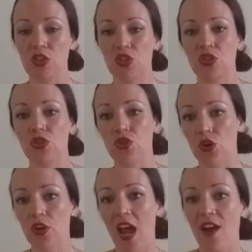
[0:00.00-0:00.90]
you just
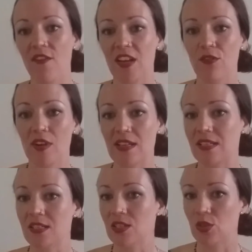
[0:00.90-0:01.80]
don't have any
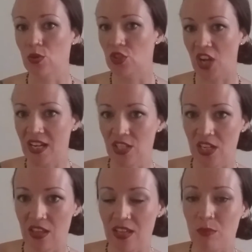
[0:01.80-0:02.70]
reason to change
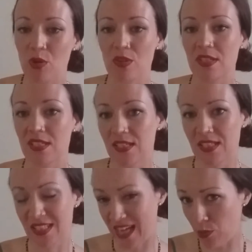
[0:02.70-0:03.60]
anything because
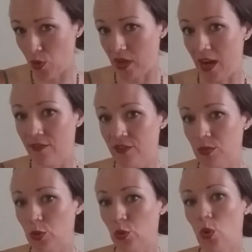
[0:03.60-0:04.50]
it's stable and
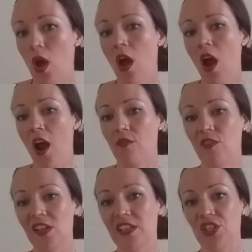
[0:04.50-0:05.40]
comfortable, I
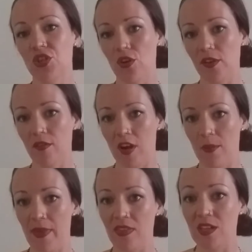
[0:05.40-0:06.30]
really strongly
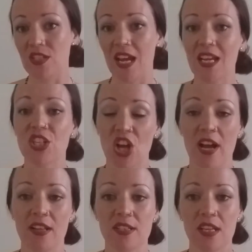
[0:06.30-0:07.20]
recommend that you take a
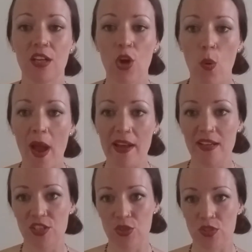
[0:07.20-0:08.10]
chance and go
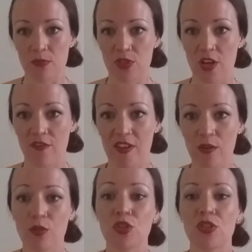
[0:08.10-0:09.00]
out and do some
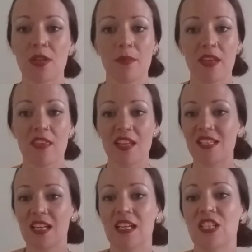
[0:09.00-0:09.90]
surfing, or do something
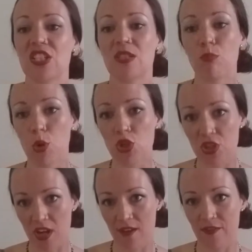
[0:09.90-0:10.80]
that's going to just
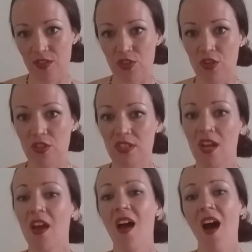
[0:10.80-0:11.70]
push your comfort zones.